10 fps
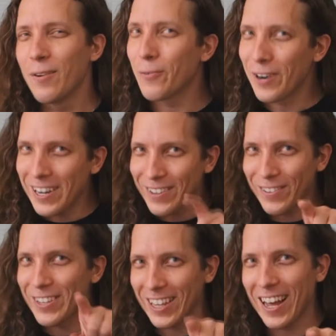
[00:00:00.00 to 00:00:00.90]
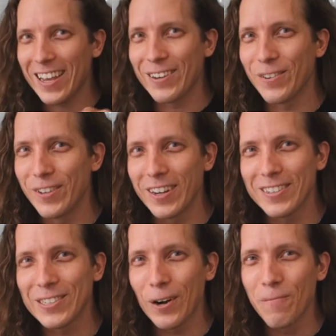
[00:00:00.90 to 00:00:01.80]
Really like it over there.
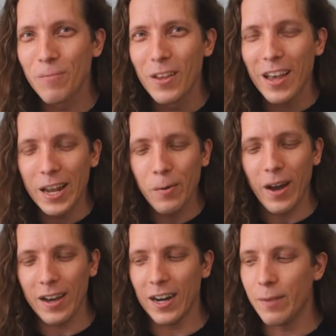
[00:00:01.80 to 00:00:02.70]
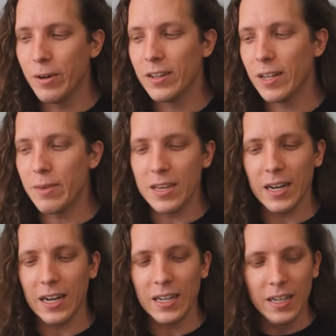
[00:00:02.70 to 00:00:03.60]
So anyway, let me
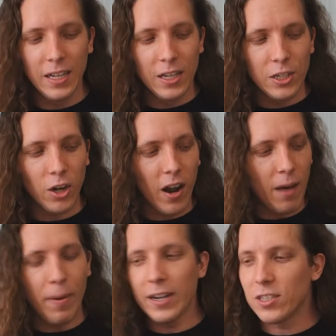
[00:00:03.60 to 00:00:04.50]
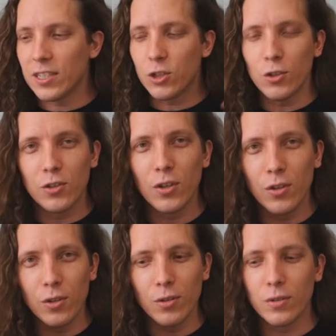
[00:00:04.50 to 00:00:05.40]
start out by just introducing
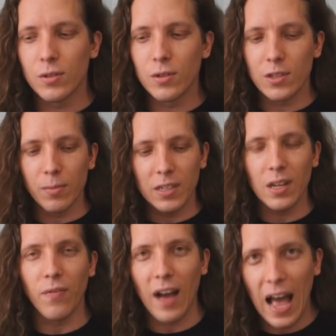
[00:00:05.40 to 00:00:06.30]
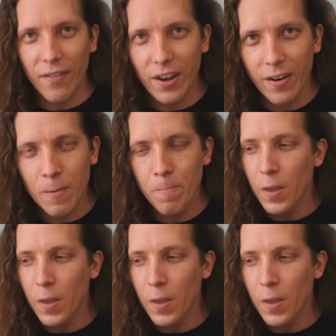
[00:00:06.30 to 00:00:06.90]
you to some of the stuff I have here.